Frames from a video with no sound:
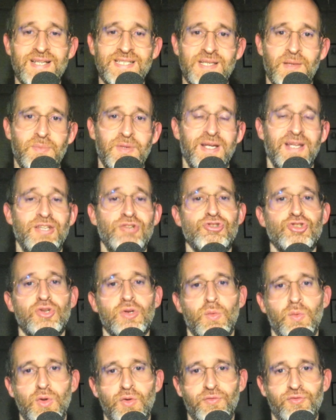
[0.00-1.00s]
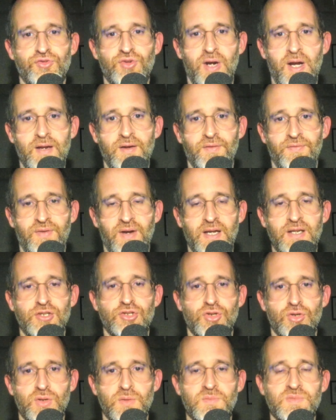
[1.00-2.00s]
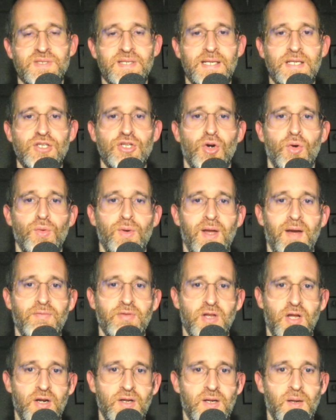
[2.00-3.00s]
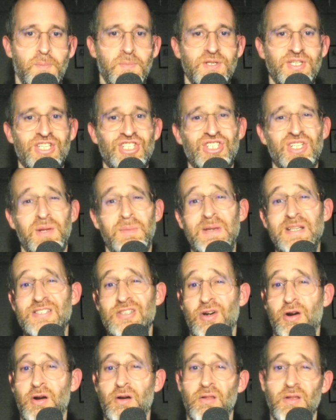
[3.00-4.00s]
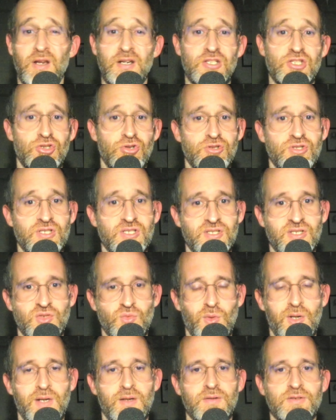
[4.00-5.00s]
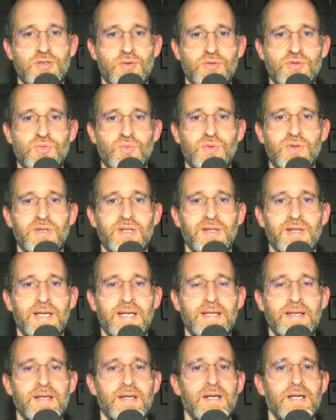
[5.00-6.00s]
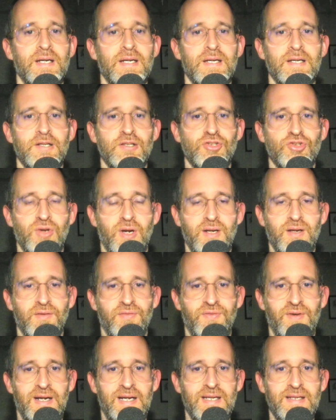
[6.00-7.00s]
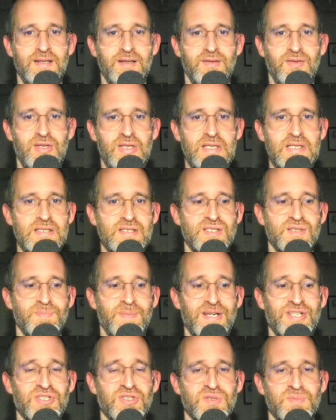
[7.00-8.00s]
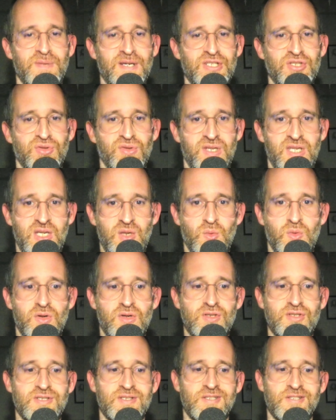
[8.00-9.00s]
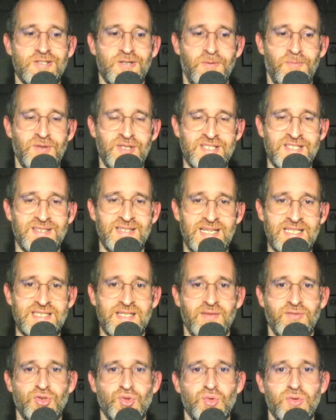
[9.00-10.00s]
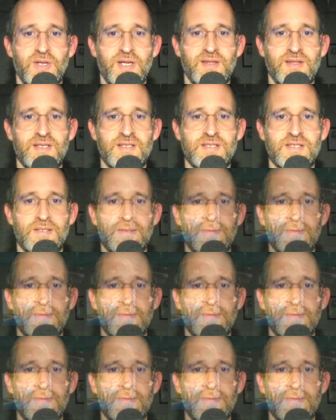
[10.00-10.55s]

something, and usually when you've tried to find terms that don't have a lot of competition, it means there aren't a lot of searches as well. So it's really like trying to find these special, special keywords. So it's nice to have a tool like this.